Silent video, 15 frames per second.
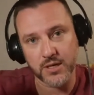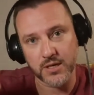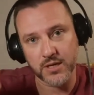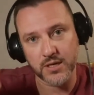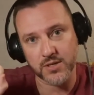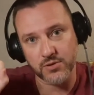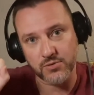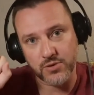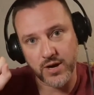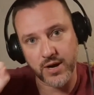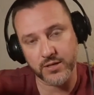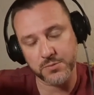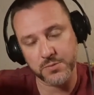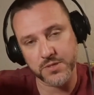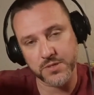is
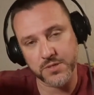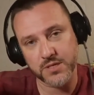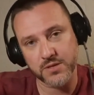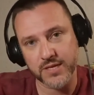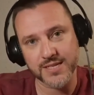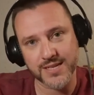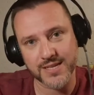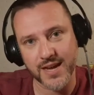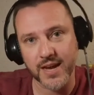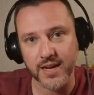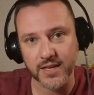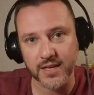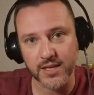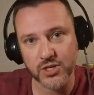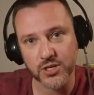around a specific
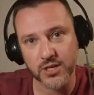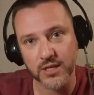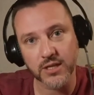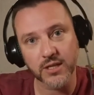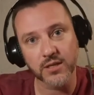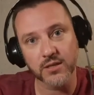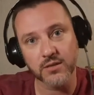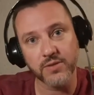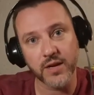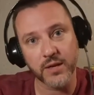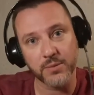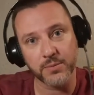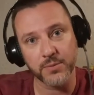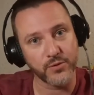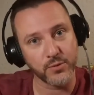stage in the
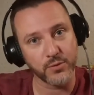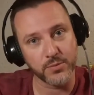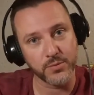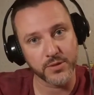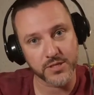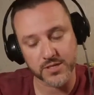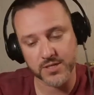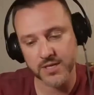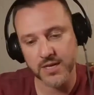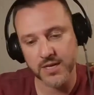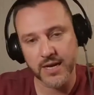development of your business,